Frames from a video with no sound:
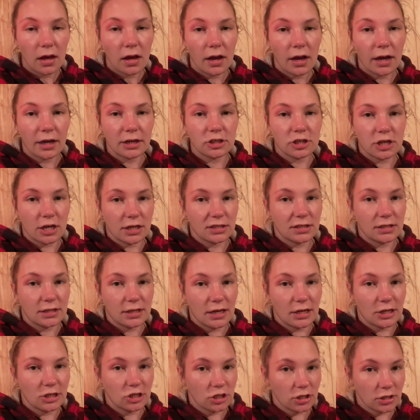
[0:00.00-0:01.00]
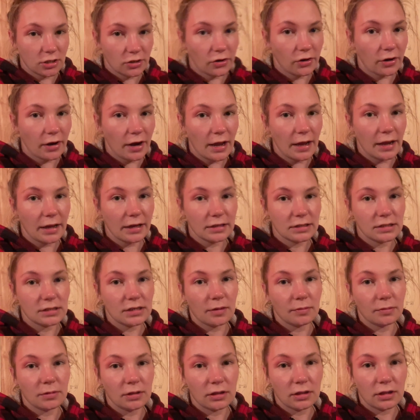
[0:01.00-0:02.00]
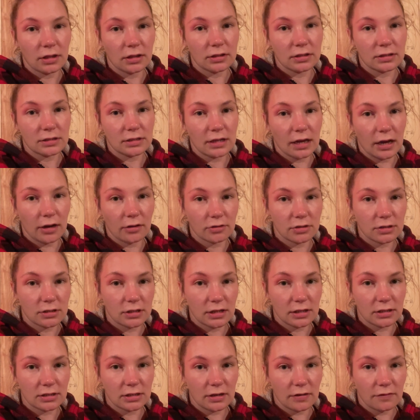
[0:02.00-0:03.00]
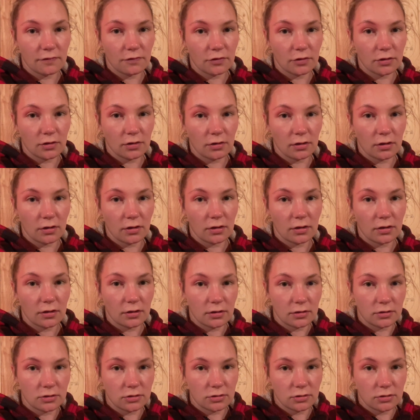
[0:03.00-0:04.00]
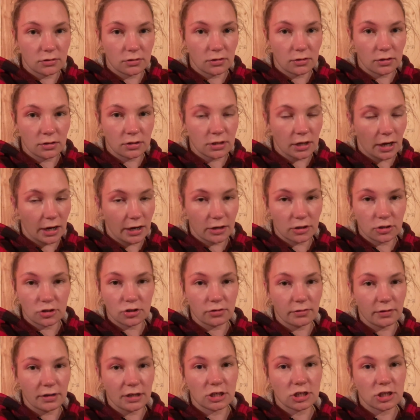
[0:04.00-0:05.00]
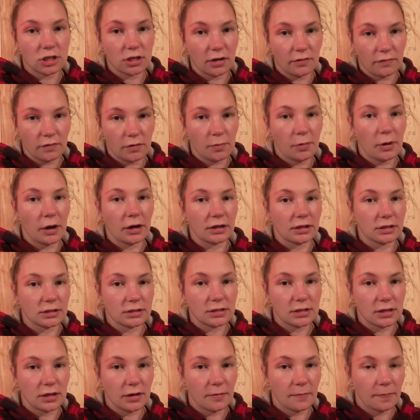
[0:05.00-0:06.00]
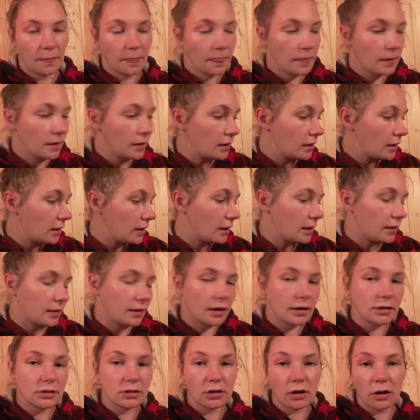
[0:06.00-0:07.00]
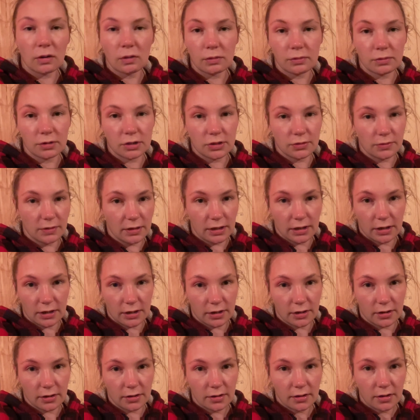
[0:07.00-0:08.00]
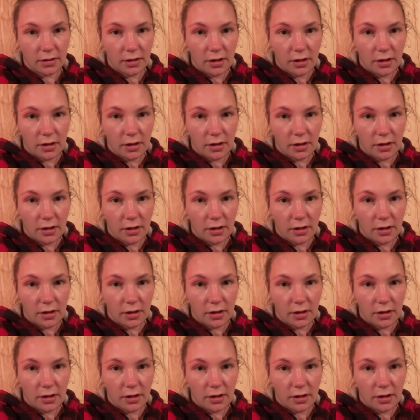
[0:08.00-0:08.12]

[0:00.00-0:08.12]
A gestation crate is something that the sow stays in for the entire duration of her pregnancy. And that is not what we're doing here.